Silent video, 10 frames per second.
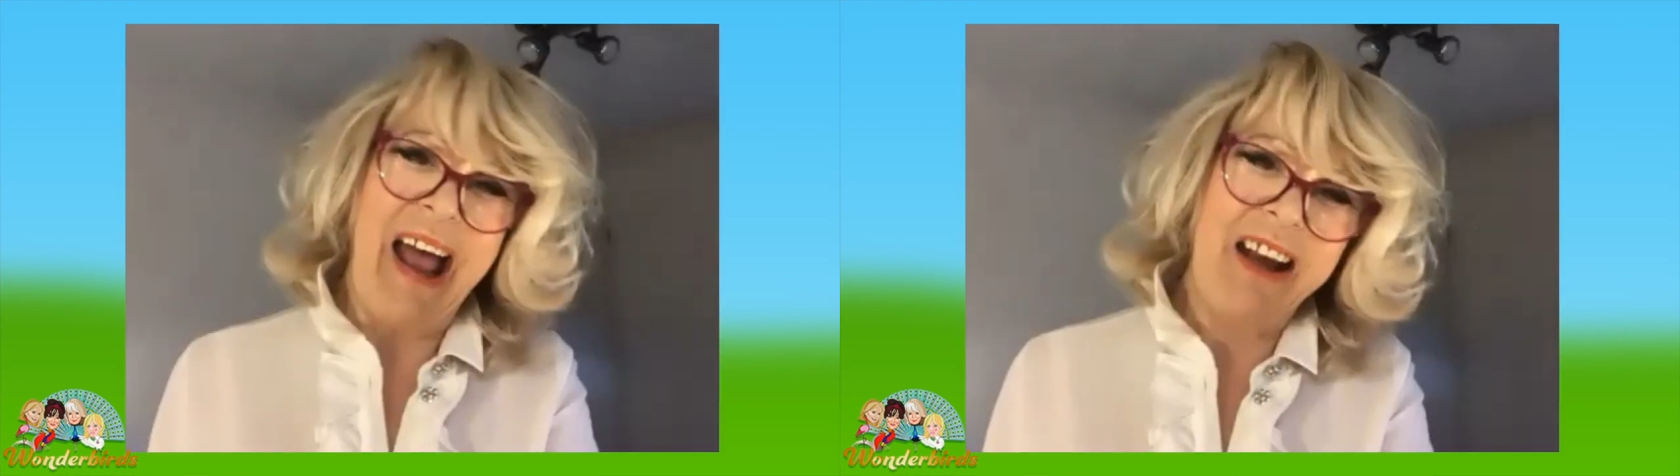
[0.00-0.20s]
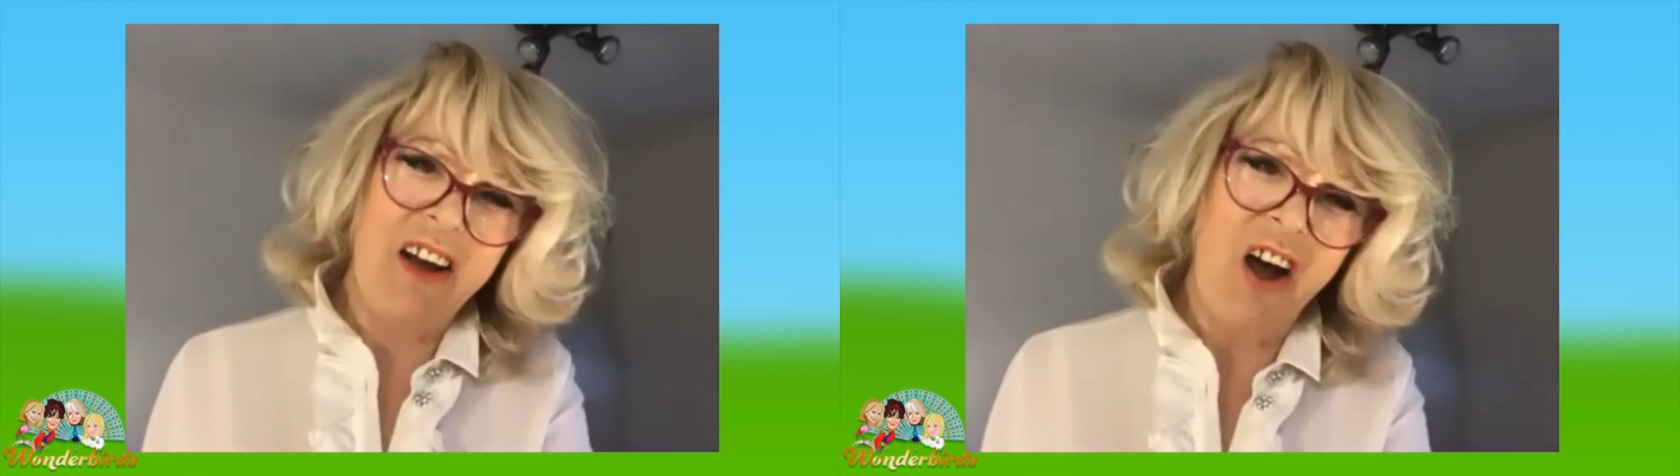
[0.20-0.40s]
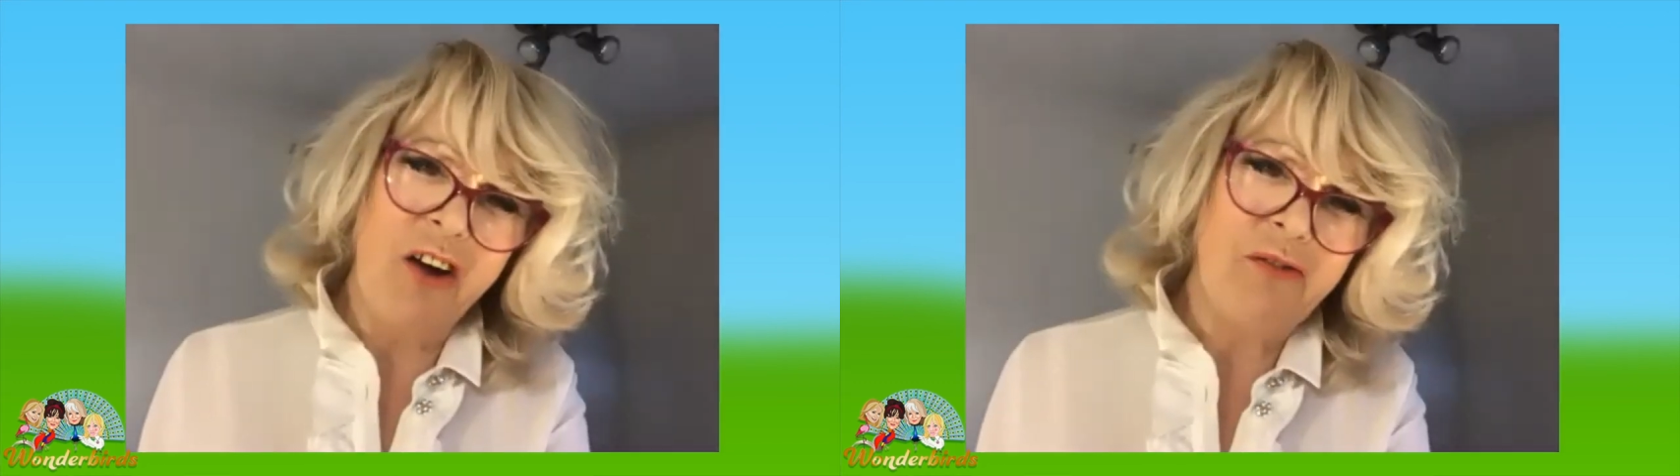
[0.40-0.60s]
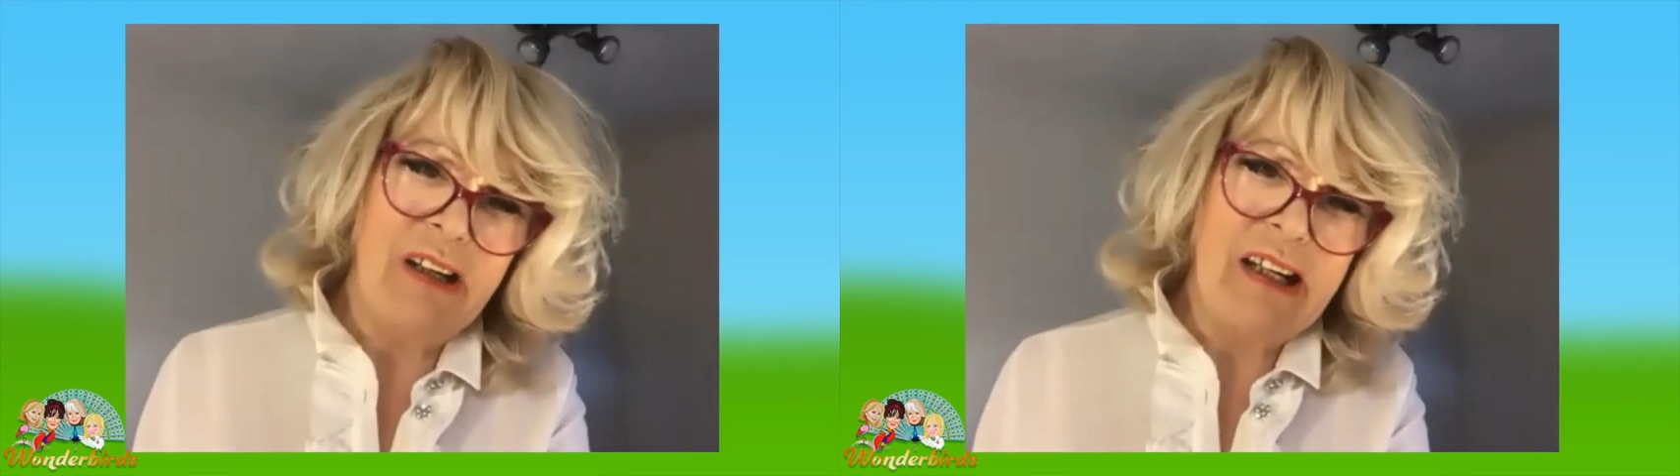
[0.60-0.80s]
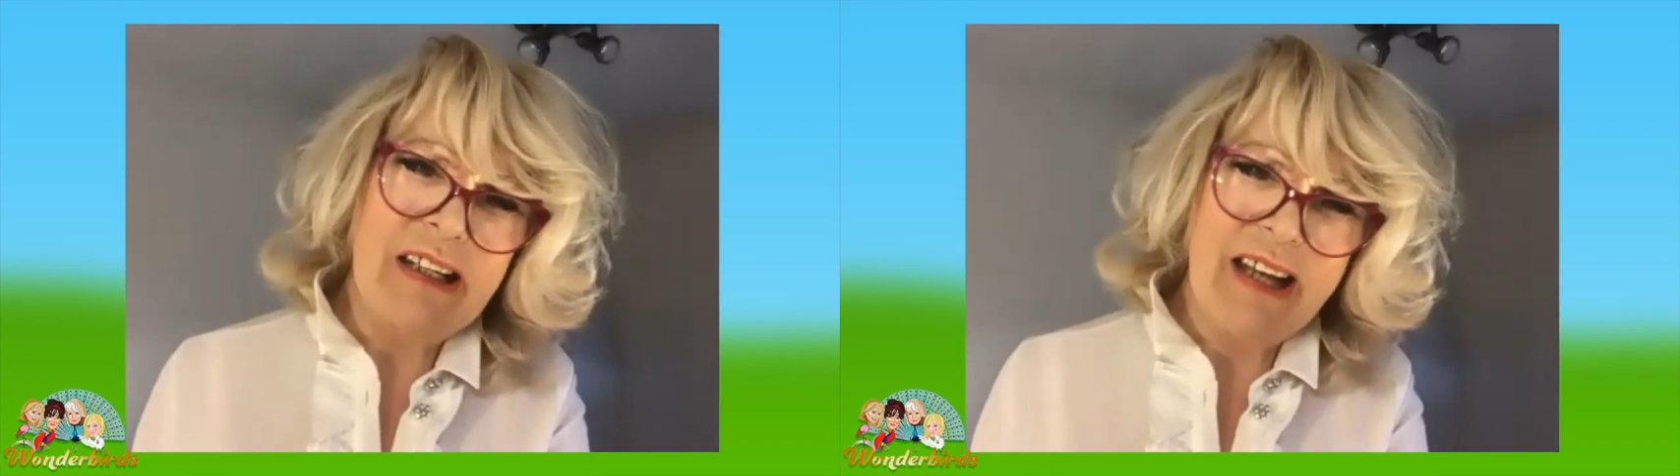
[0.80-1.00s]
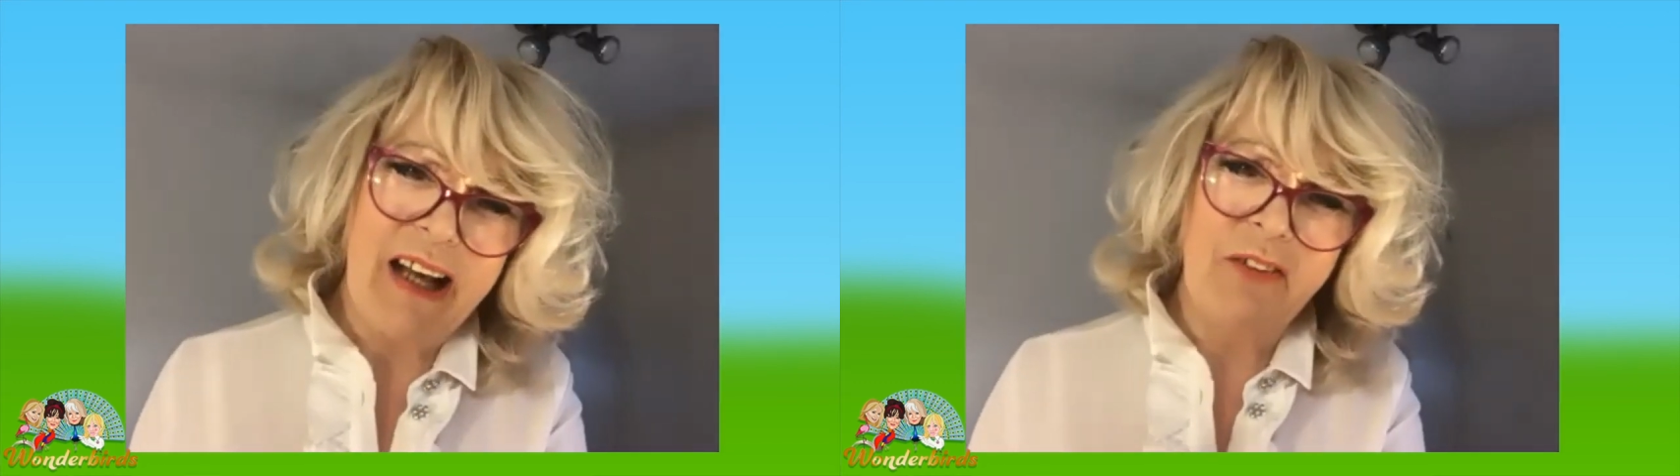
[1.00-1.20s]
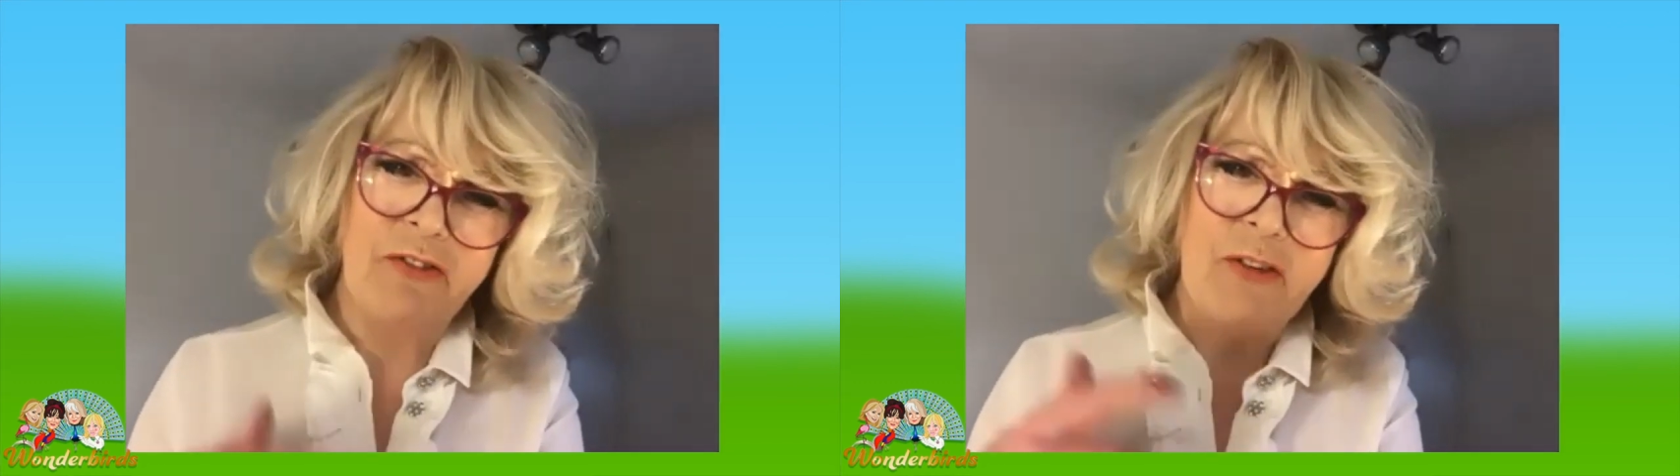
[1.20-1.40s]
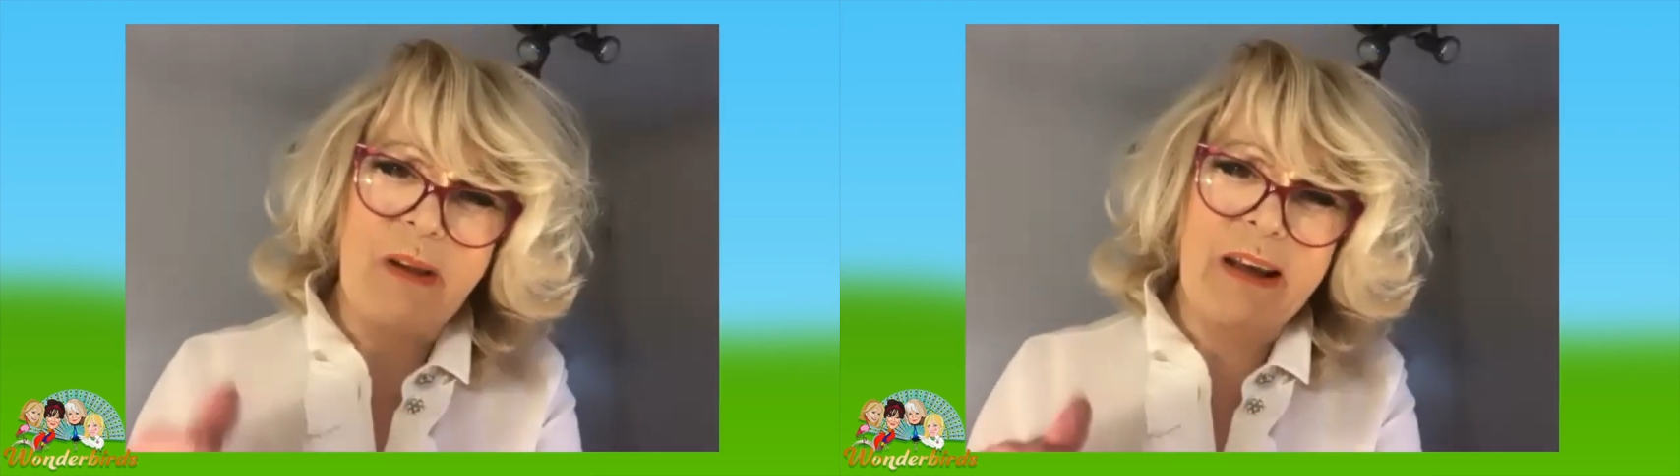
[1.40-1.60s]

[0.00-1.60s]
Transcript: can't really tell from the